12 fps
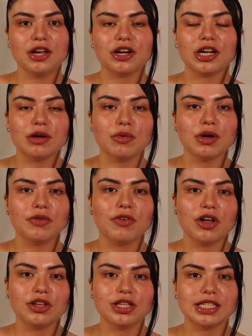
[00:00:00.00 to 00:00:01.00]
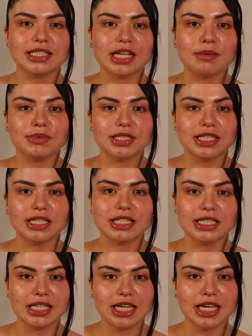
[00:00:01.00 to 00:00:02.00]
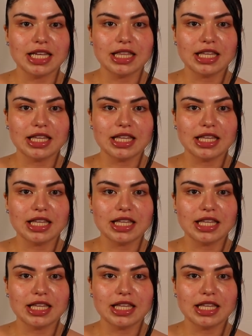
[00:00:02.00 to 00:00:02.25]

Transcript: You're going to want to follow these steps to the T.